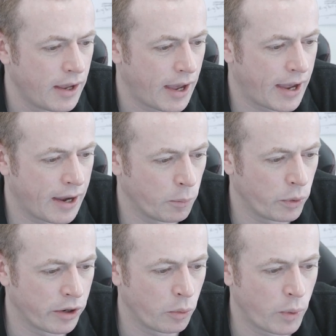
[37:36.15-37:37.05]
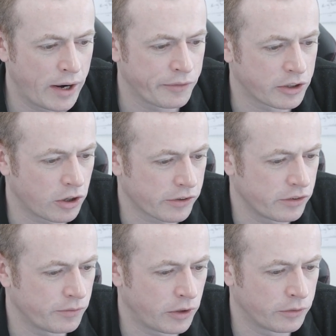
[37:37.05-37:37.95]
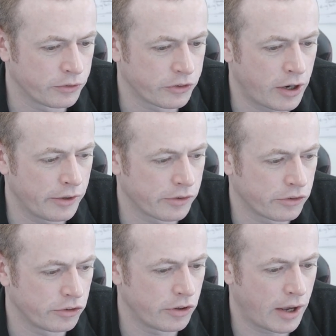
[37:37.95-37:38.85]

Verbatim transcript: Uh, we are aware of the costs involved of starting such a,